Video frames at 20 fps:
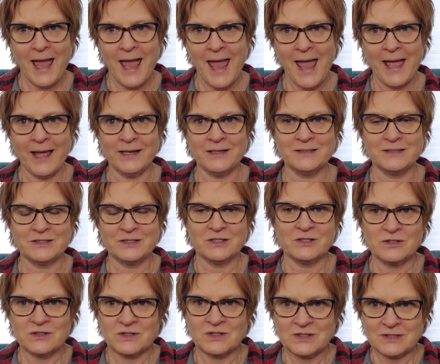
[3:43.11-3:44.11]
and
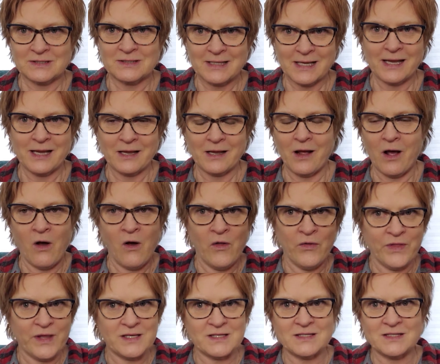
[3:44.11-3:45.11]
there's
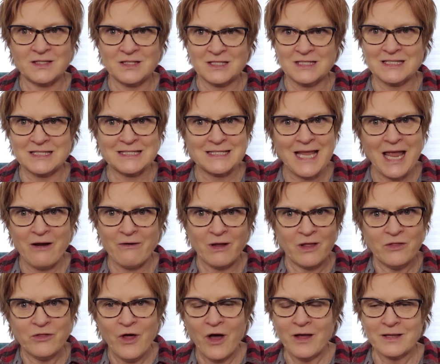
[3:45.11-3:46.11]
all these
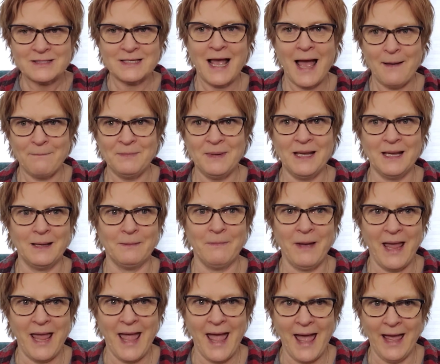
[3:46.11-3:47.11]
scary thoughts happening in
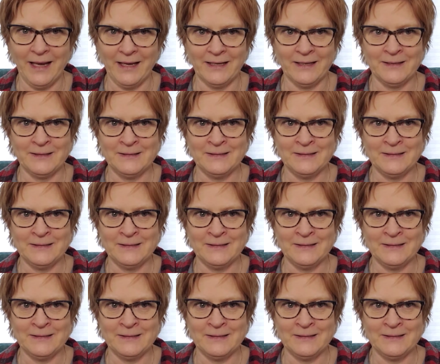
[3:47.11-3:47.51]
my head.